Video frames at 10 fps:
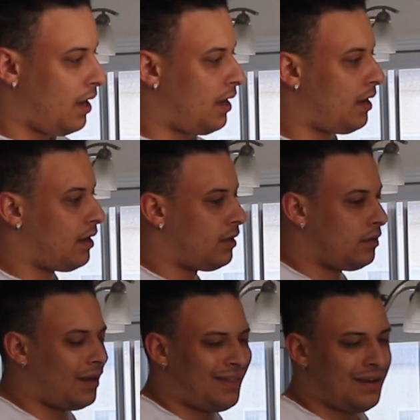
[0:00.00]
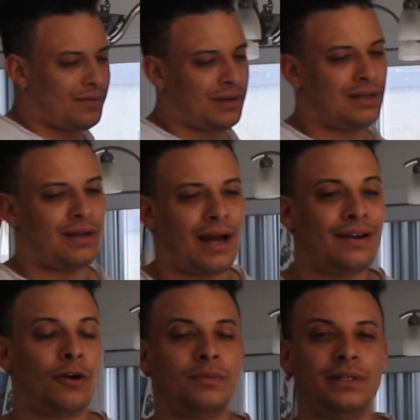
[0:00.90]
And I think I
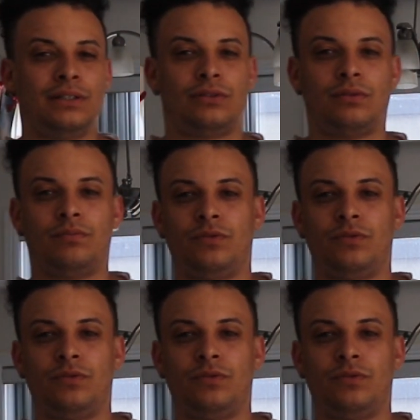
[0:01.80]
normally